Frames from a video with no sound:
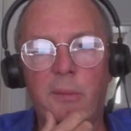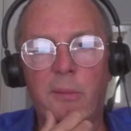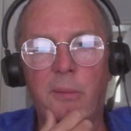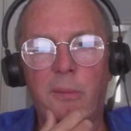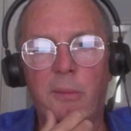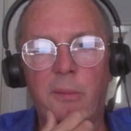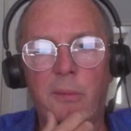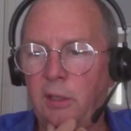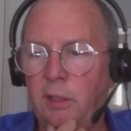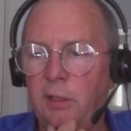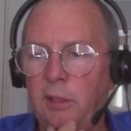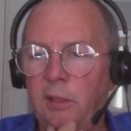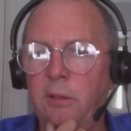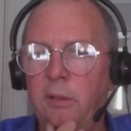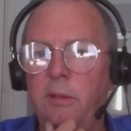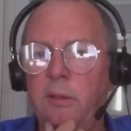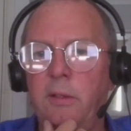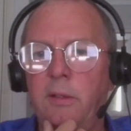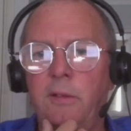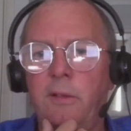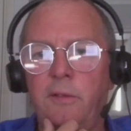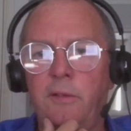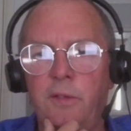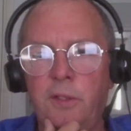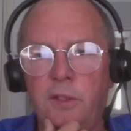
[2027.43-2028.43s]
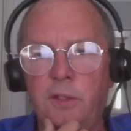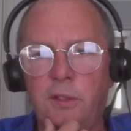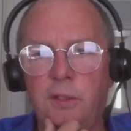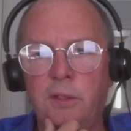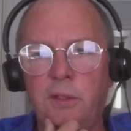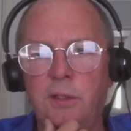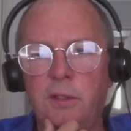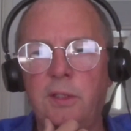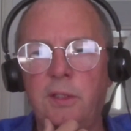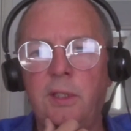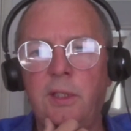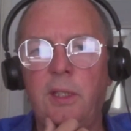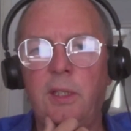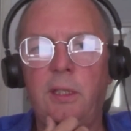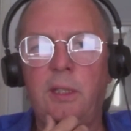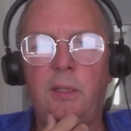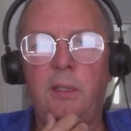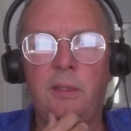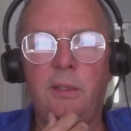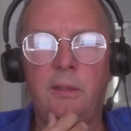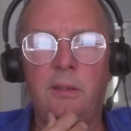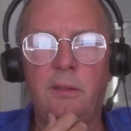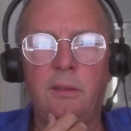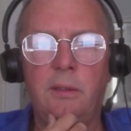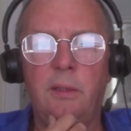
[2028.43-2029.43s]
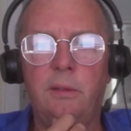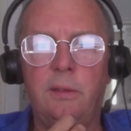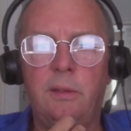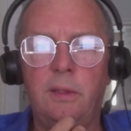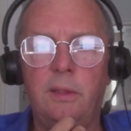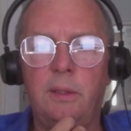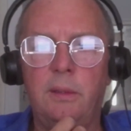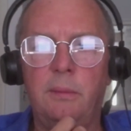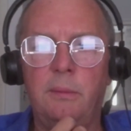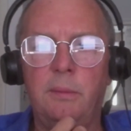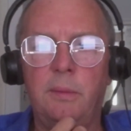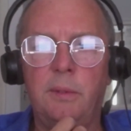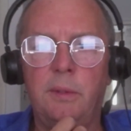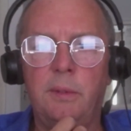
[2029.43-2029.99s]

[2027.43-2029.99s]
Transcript: workload and efficiency and